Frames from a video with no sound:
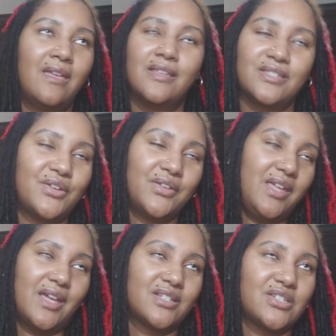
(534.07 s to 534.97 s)
So
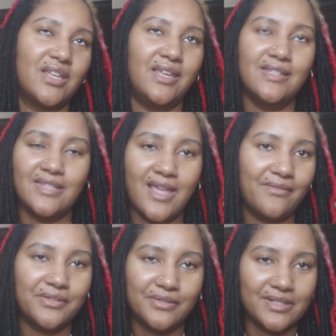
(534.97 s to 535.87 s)
yeah, he's
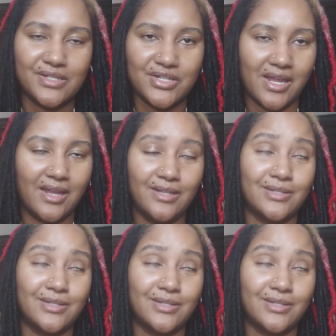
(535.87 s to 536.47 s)
never going to change,